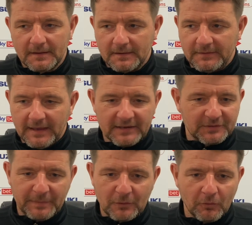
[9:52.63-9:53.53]
Yeah, it's a
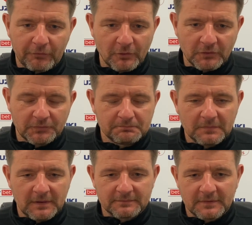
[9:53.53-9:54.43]
big one for us.
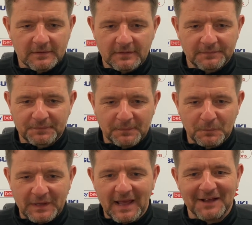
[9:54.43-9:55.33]
Um,
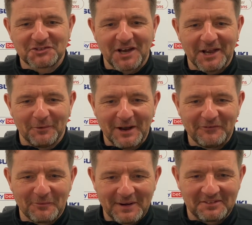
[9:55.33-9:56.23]
we can't shy away
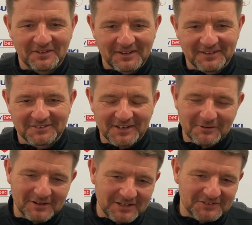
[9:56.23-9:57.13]
from anything and say,
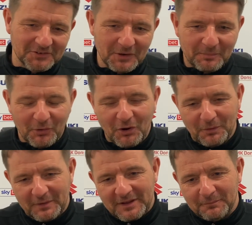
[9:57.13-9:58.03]
"Well, it's not
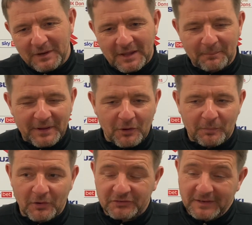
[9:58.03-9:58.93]
important." We can we can pick up
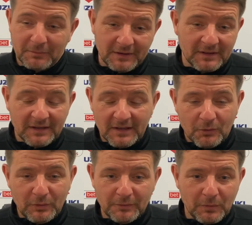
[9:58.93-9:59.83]
points here. We
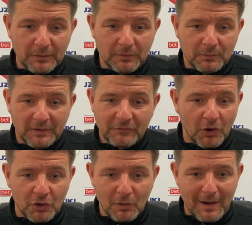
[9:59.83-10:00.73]
we, we have got
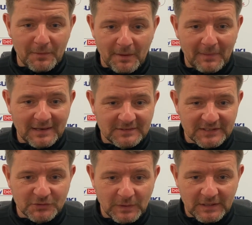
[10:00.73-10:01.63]
to go out with a
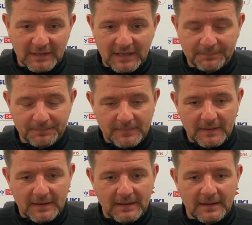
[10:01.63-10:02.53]
mindset to win the game.
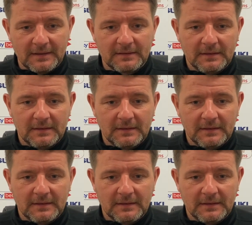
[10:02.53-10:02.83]
Uh,